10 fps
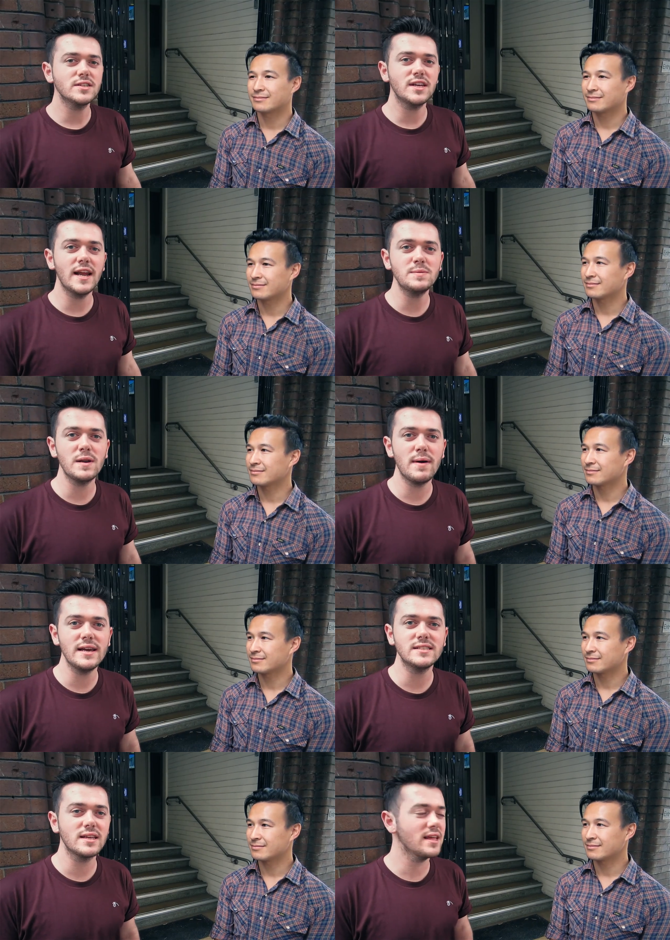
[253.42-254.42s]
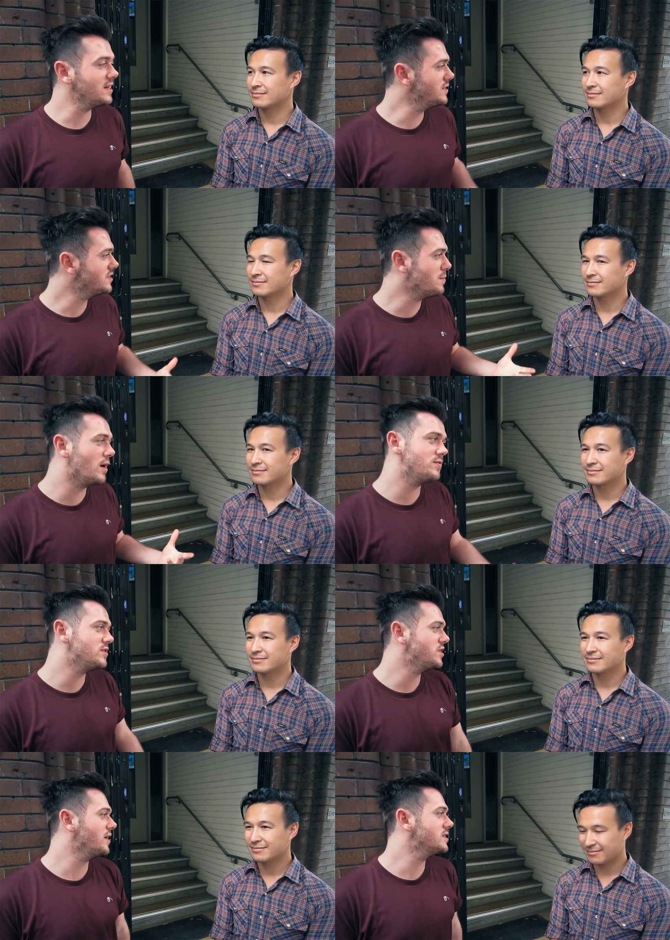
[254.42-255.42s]
Speaker 1: today's been amazing. Thank you so much for
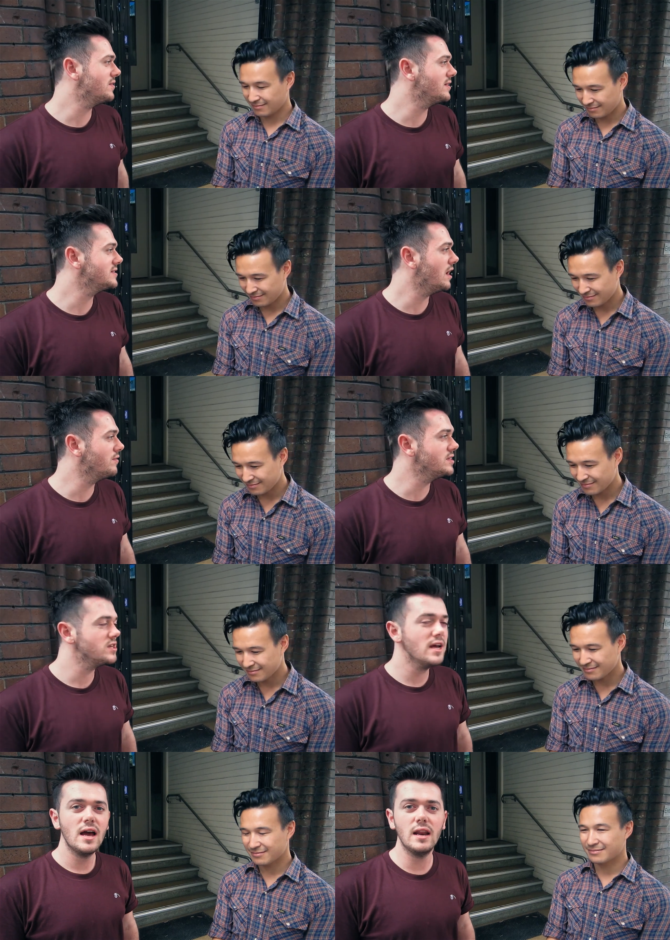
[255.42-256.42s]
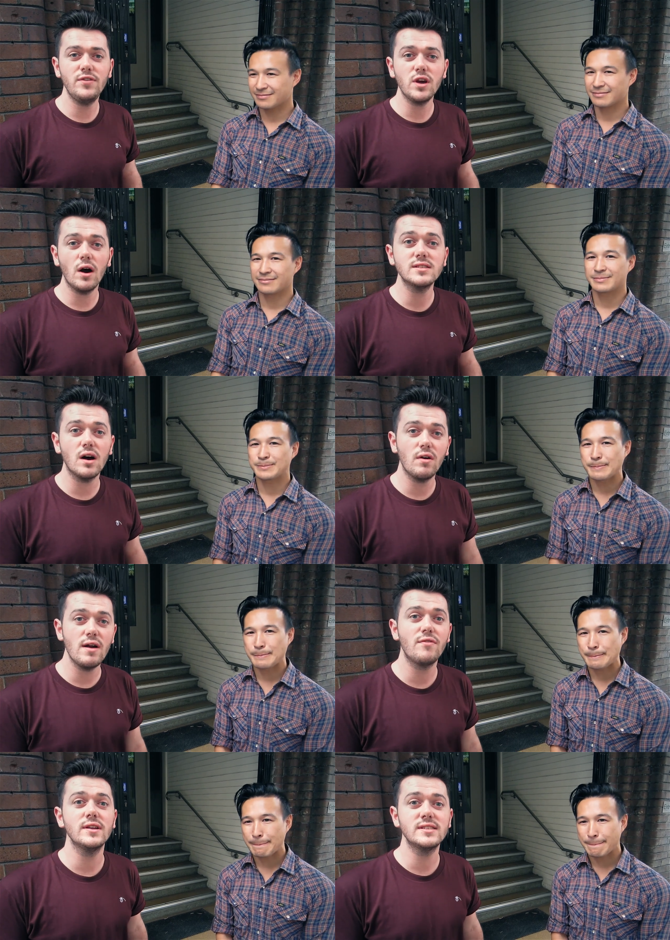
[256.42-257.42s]
showing us around Salvage. And if you guys are
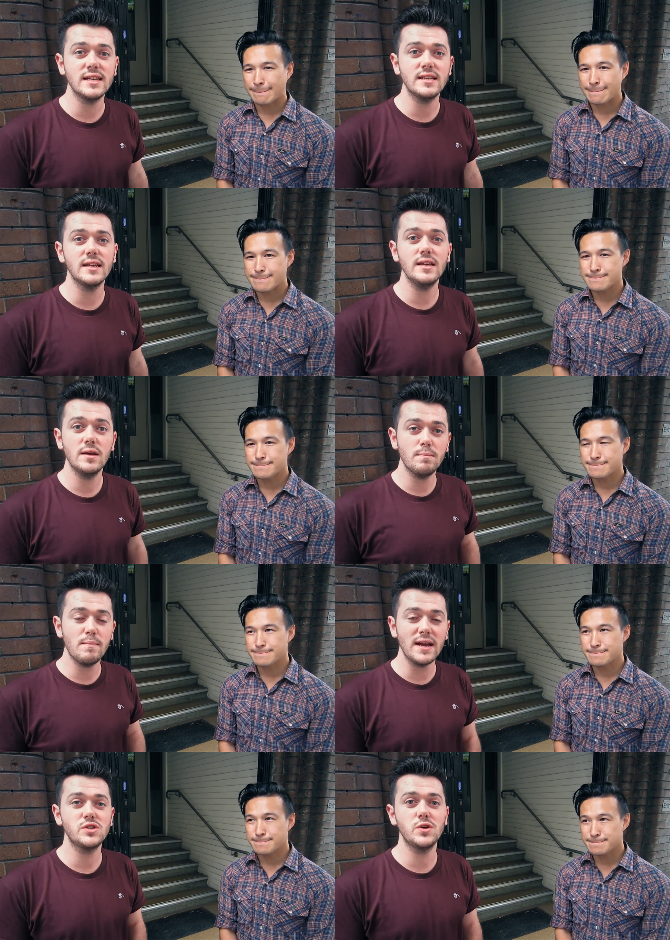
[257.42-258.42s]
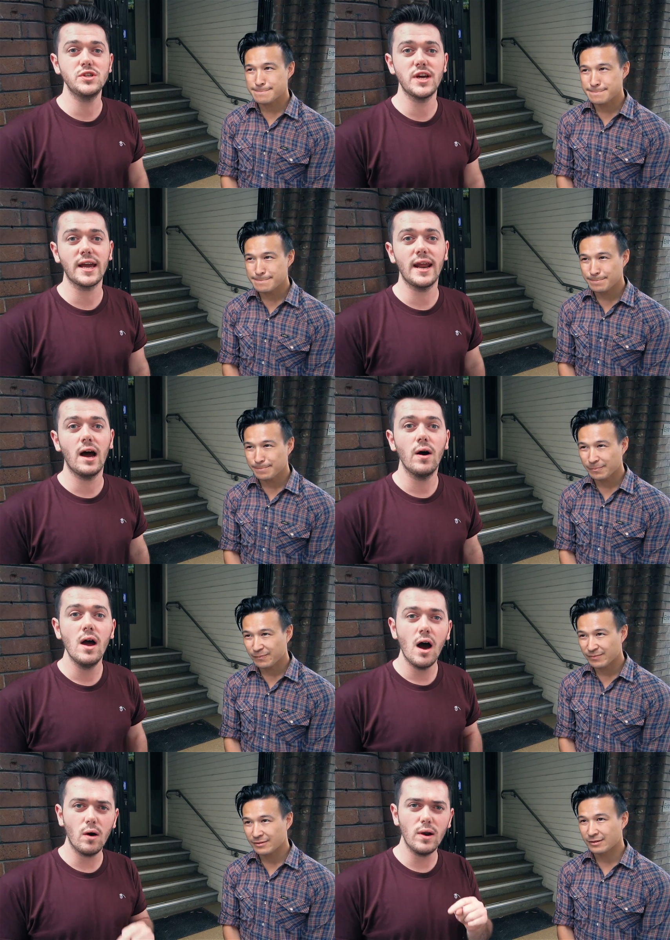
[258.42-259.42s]
ever in Sydney, make sure you check it out.
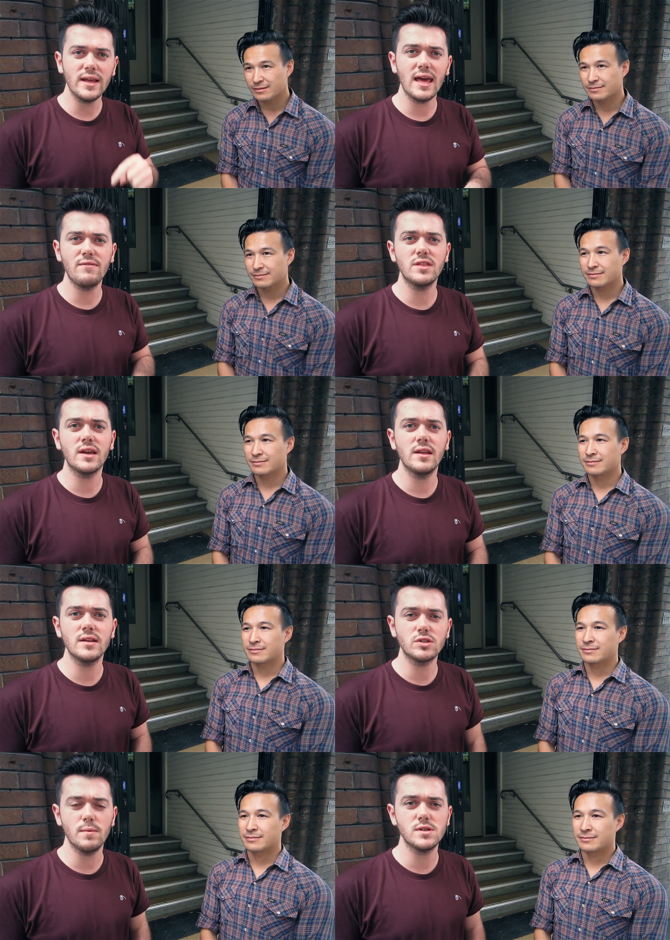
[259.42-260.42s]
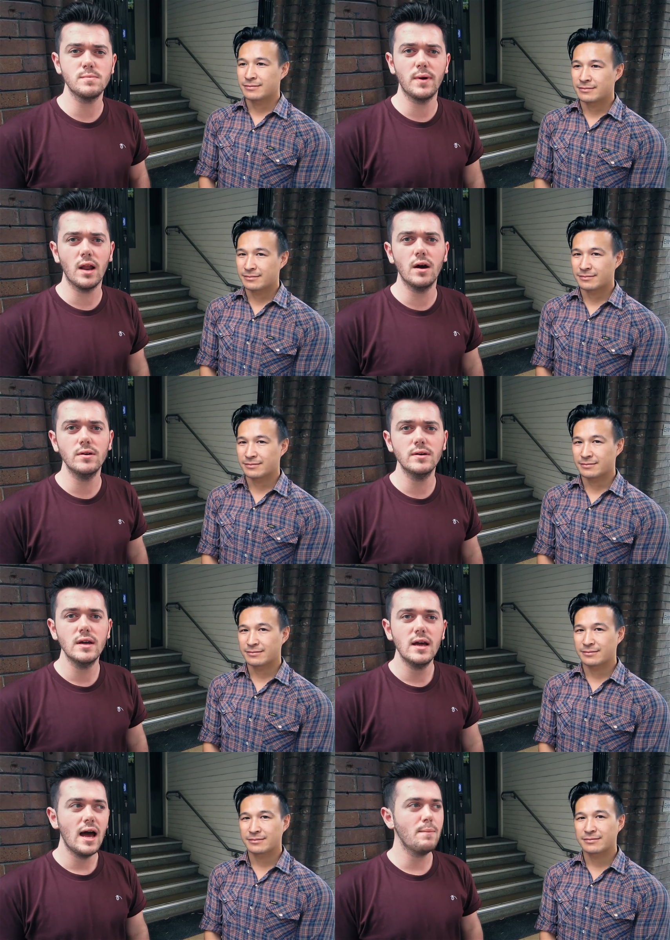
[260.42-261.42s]
I'll link everything in the description below.
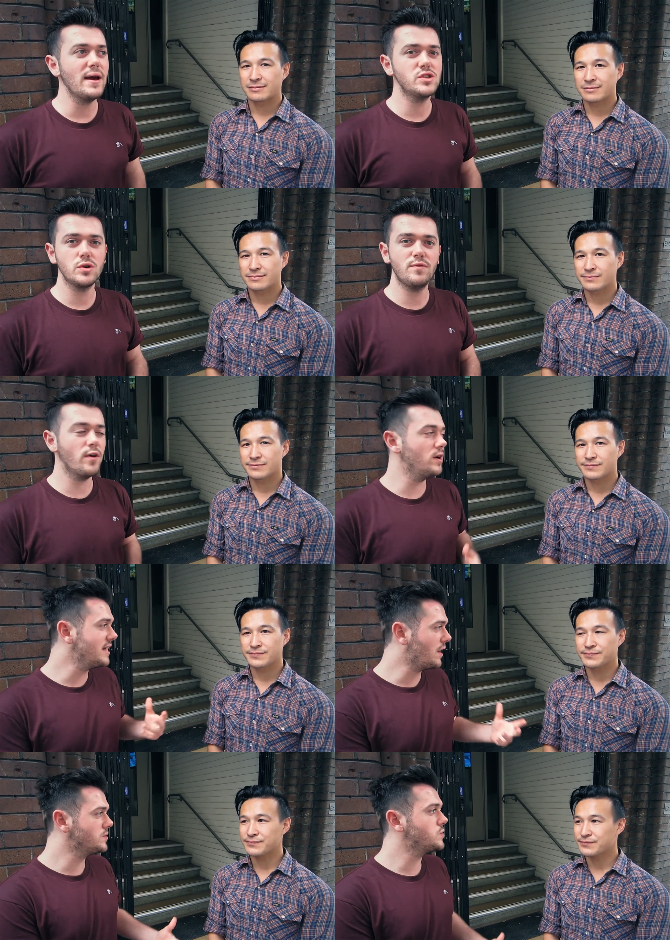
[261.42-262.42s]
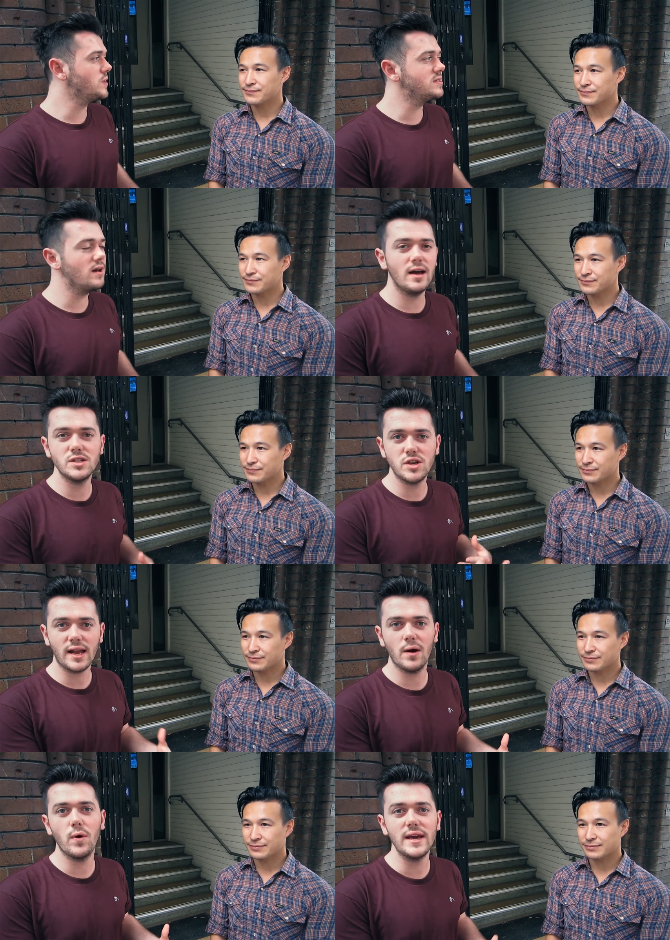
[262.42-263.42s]
And make sure you follow Dan on Twitter and
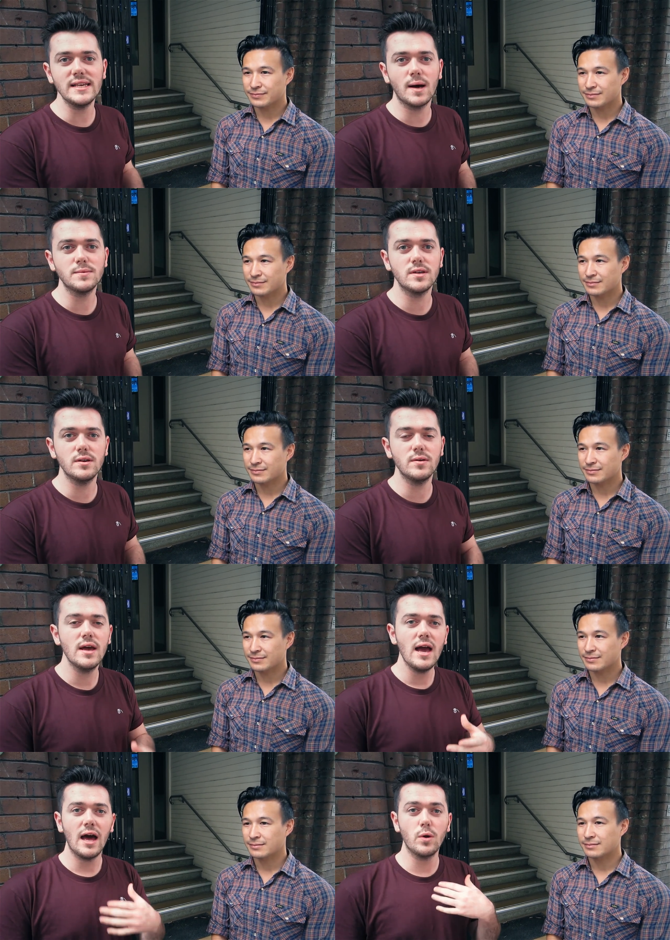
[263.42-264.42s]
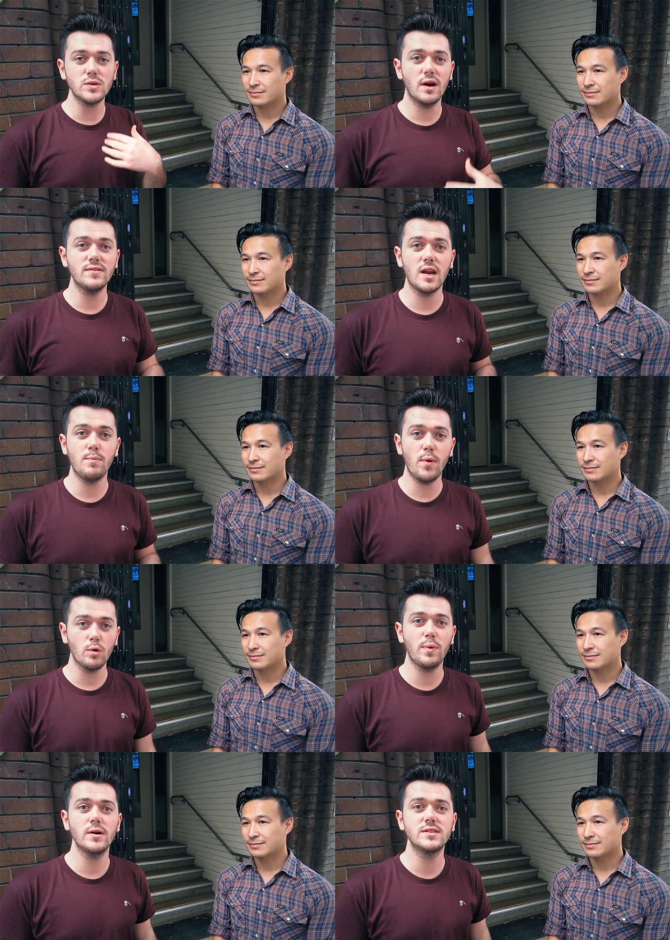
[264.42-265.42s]
check out what he's up to. And also I've done a
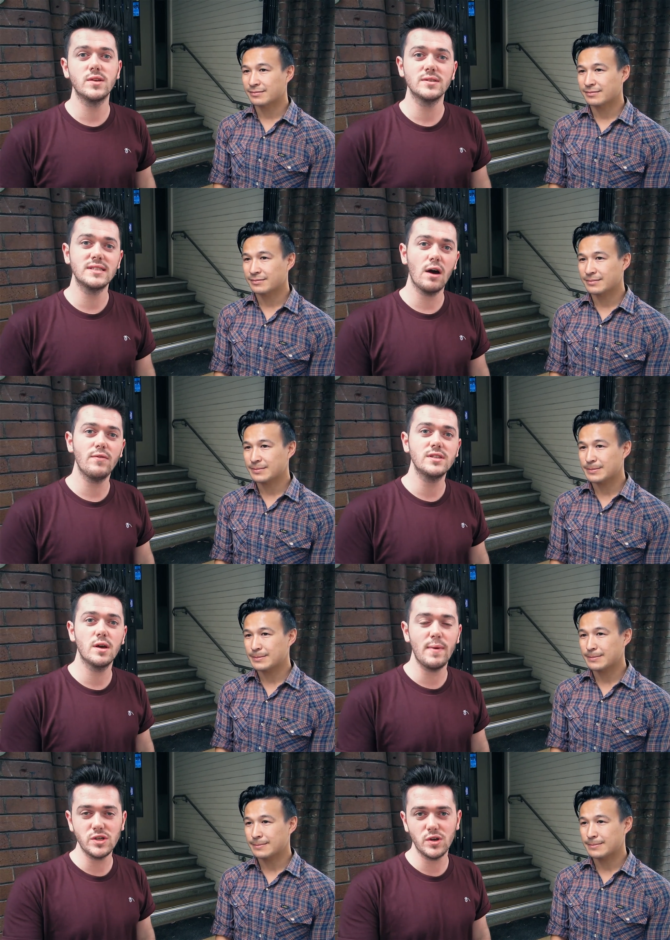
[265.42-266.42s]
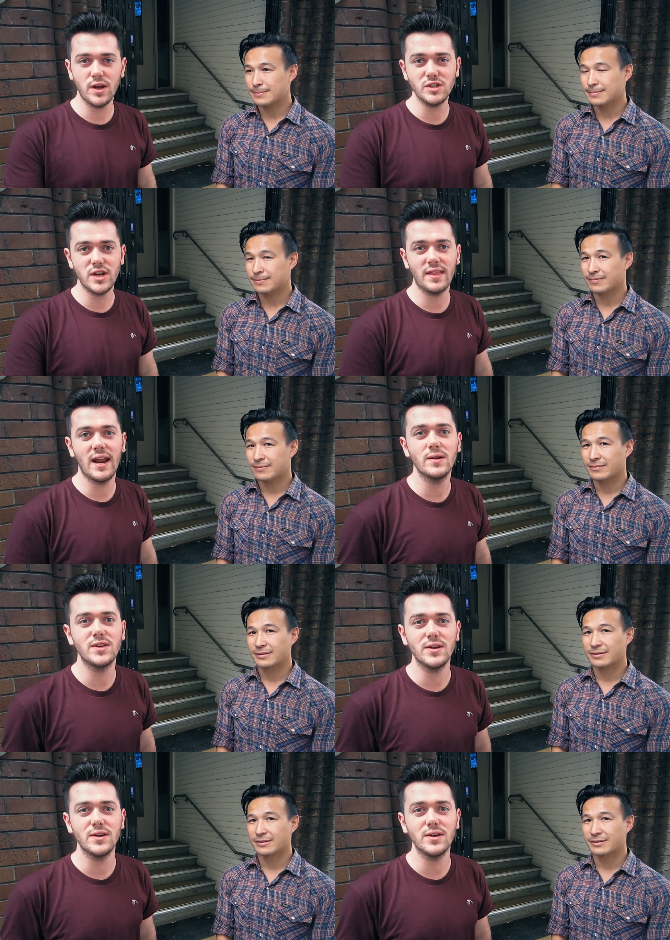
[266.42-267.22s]
blog post on Salvage, so make sure you go and check that out